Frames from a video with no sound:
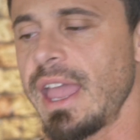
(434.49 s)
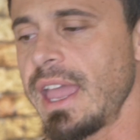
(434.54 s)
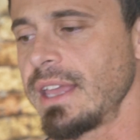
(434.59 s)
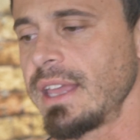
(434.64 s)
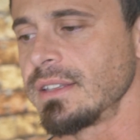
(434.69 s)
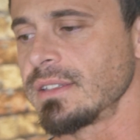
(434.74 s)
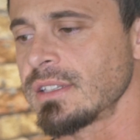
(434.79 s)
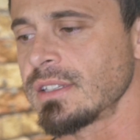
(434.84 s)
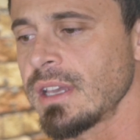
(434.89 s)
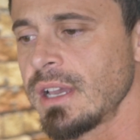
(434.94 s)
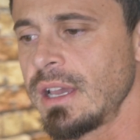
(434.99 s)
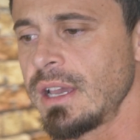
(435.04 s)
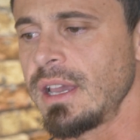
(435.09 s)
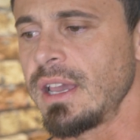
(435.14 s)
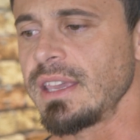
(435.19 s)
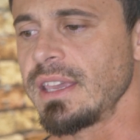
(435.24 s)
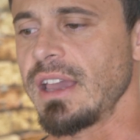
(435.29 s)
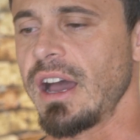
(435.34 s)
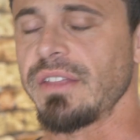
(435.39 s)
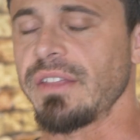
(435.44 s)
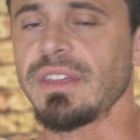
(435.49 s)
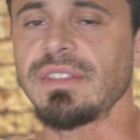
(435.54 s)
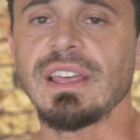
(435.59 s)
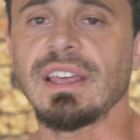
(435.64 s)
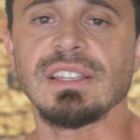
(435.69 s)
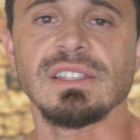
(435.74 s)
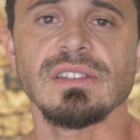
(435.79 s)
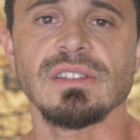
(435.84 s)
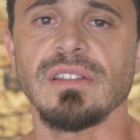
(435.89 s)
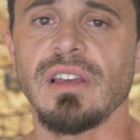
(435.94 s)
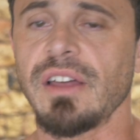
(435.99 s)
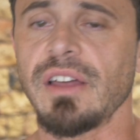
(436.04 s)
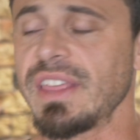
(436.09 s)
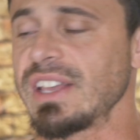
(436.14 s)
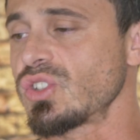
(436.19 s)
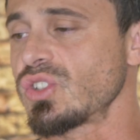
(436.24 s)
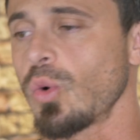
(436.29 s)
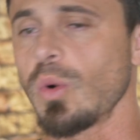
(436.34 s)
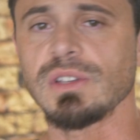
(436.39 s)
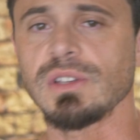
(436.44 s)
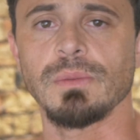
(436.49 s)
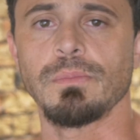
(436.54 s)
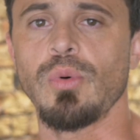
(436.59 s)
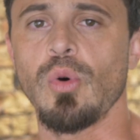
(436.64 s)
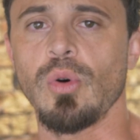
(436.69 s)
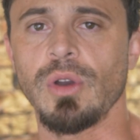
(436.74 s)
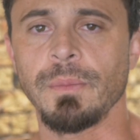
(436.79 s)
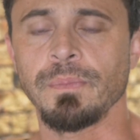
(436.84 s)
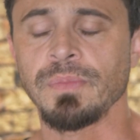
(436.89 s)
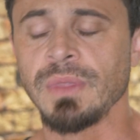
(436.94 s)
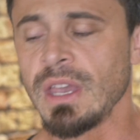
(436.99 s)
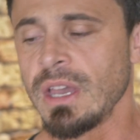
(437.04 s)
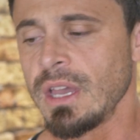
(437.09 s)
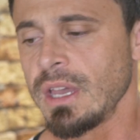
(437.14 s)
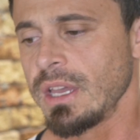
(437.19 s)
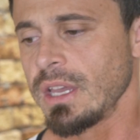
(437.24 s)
And yeah, I think that's always important.